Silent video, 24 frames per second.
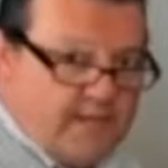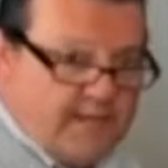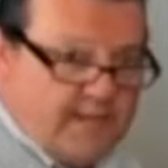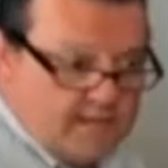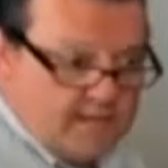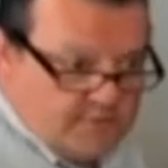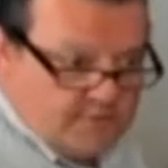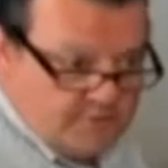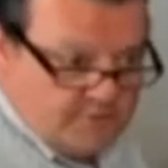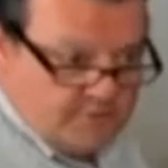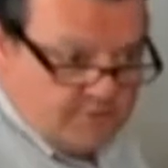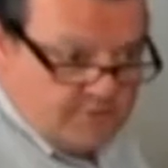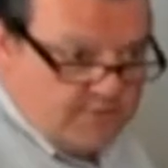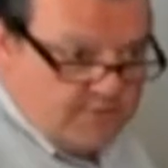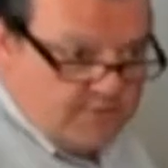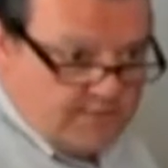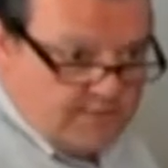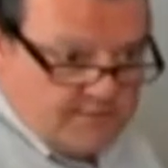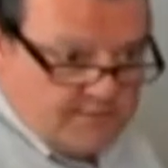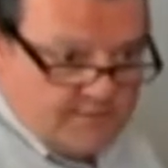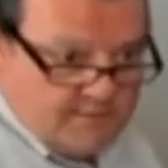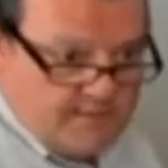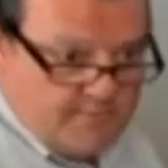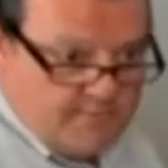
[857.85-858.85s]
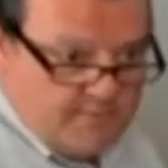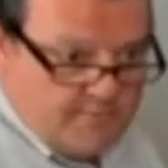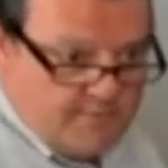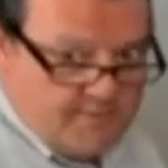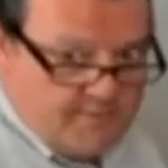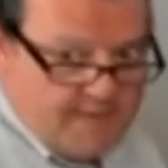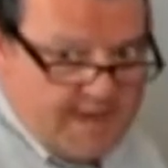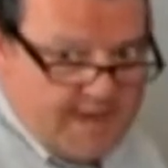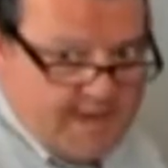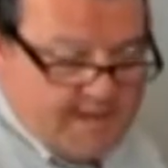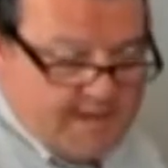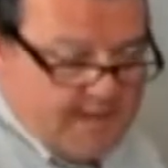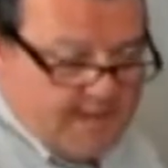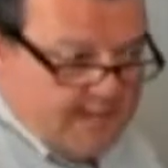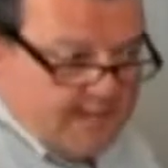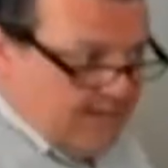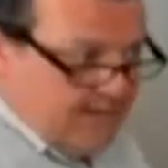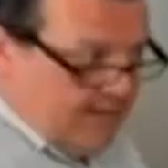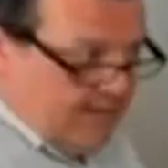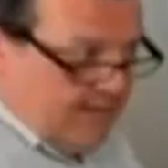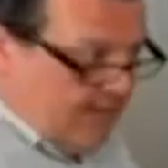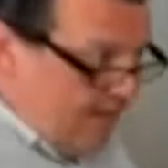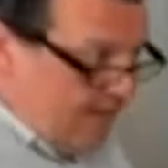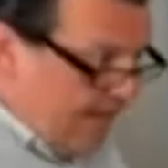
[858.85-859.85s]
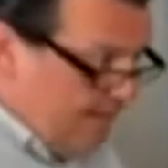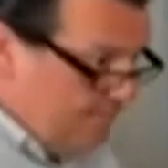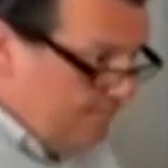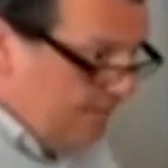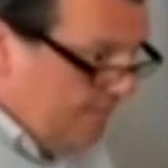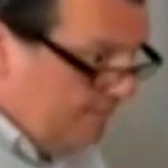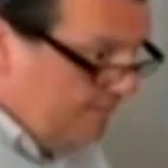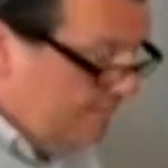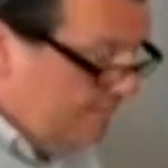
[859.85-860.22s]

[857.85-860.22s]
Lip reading: And I'll show you an example of that in a